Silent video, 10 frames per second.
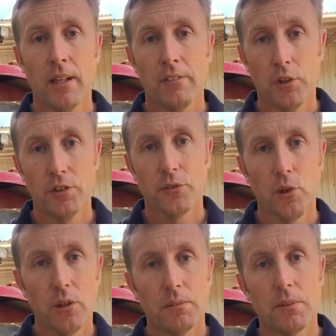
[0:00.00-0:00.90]
First of
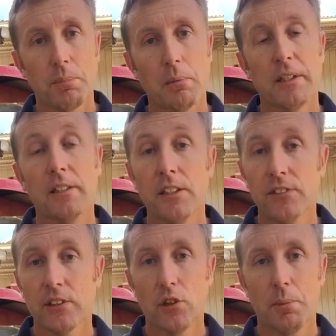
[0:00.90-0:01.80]
all, probably in the
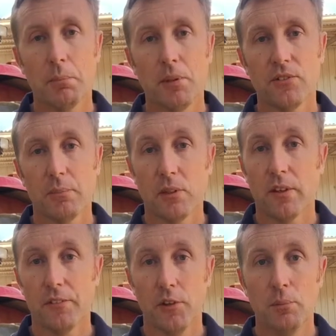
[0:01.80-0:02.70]
eastern cropping belt, something
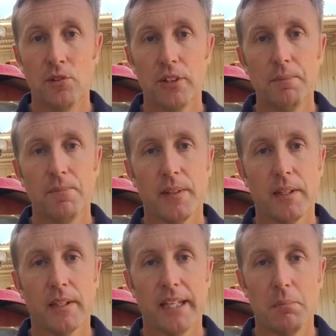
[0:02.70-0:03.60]
like fumitory
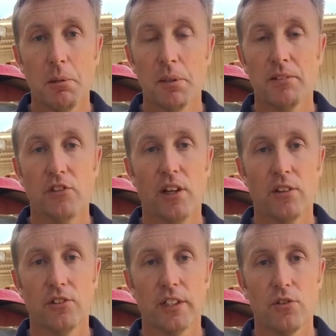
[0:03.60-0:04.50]
uh, can be a bit of a
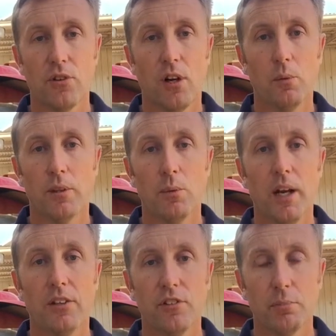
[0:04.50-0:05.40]
challenge to control with a
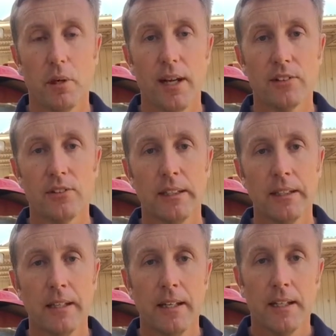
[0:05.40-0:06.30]
range of products.
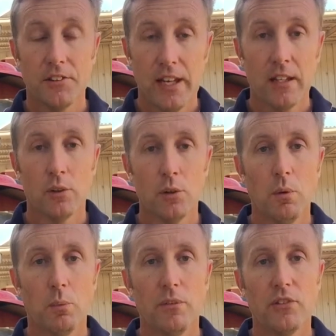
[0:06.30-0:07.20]
Talinor,
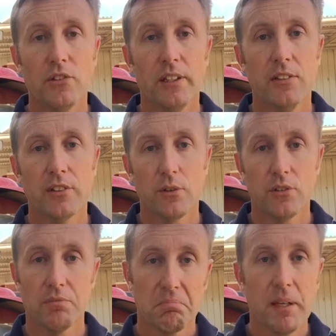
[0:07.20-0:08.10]
what we've seen is
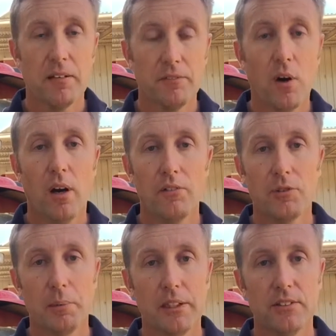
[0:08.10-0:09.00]
across uh, five
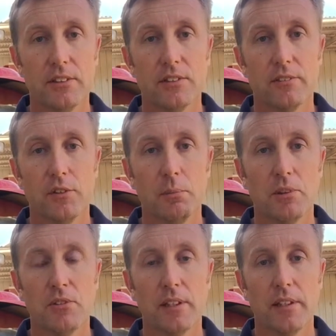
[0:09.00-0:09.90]
species of
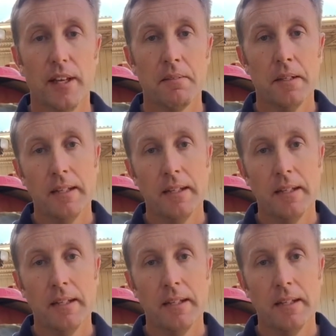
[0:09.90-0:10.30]
fumitory that